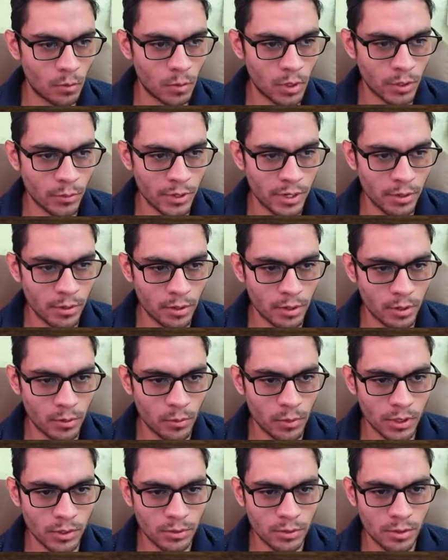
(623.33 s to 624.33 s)
we
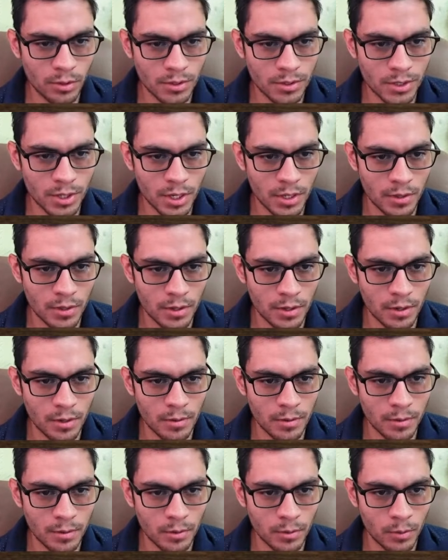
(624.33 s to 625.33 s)
want to consider
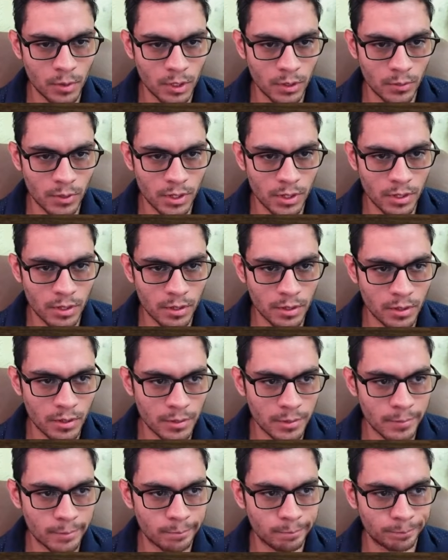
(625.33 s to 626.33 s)
when we
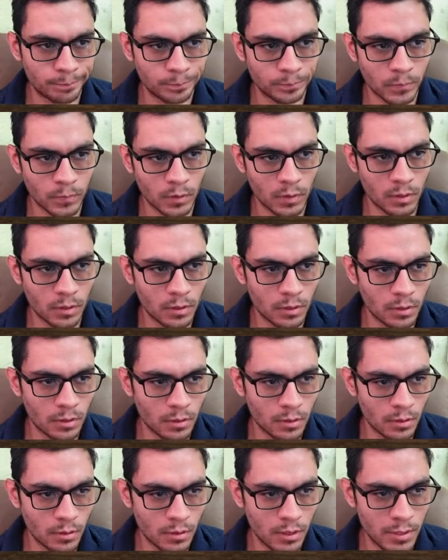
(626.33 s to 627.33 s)

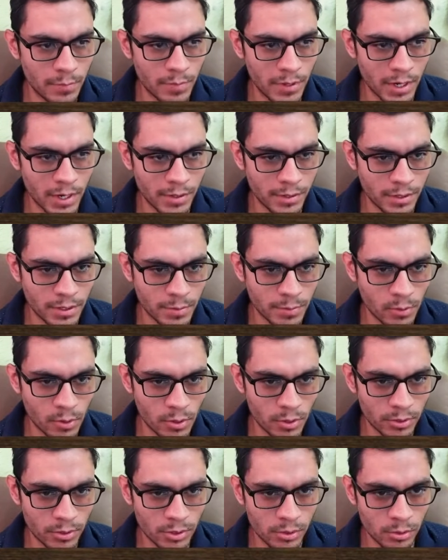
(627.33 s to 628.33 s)
divide this
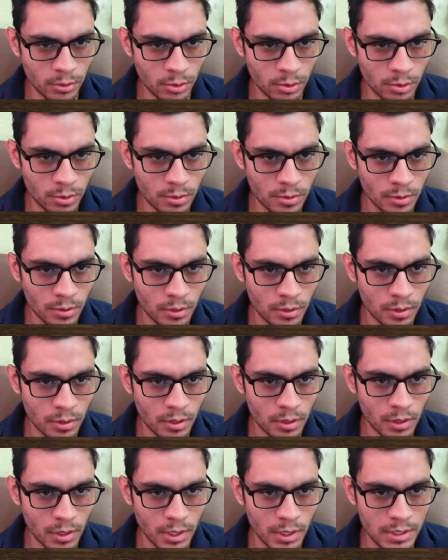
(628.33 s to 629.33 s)
board into two
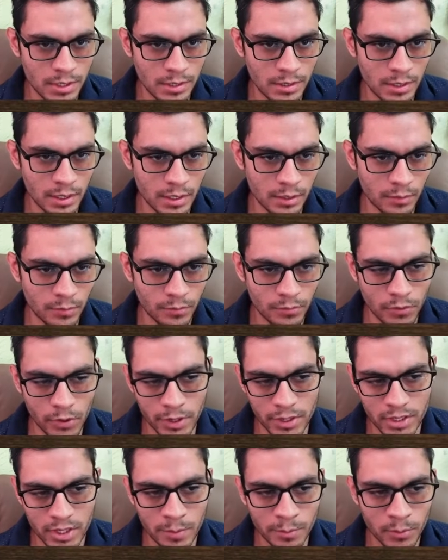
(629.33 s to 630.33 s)
is that, for
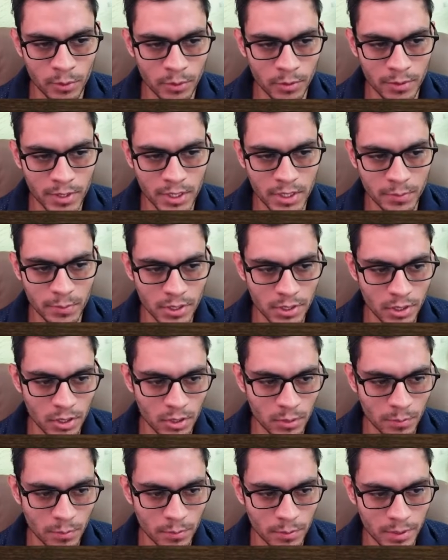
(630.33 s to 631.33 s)
example, this bishop
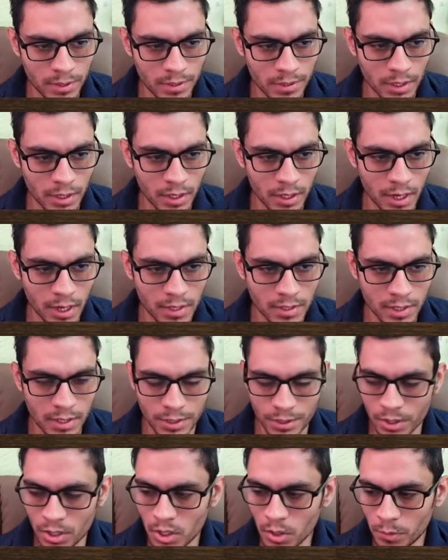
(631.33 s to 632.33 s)
still has a
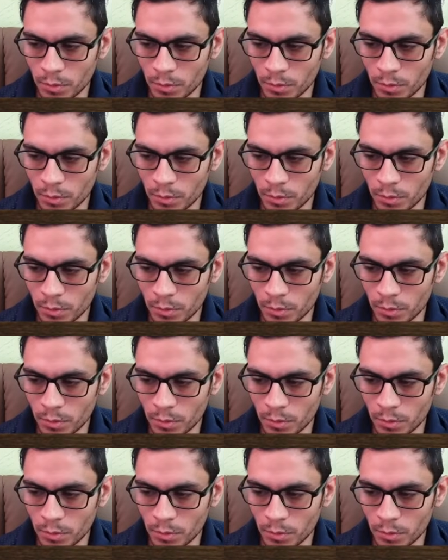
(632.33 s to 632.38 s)
scope,